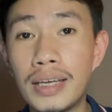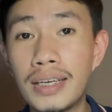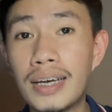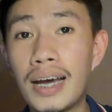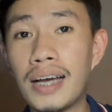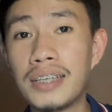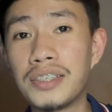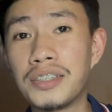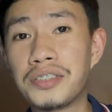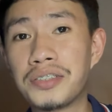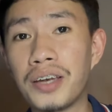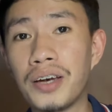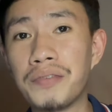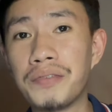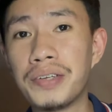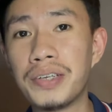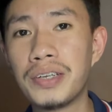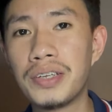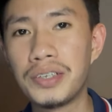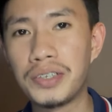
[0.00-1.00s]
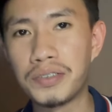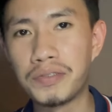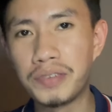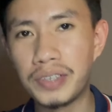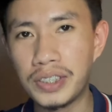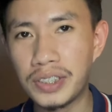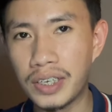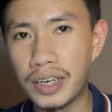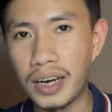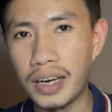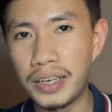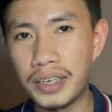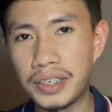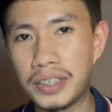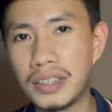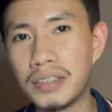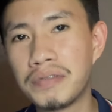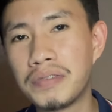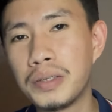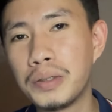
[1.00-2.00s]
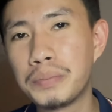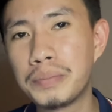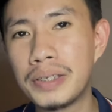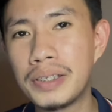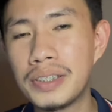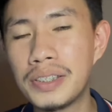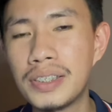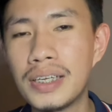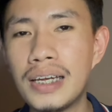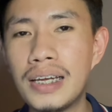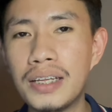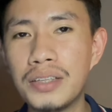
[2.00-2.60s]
guys, it's Kevin, your visa guy here in the Philippines.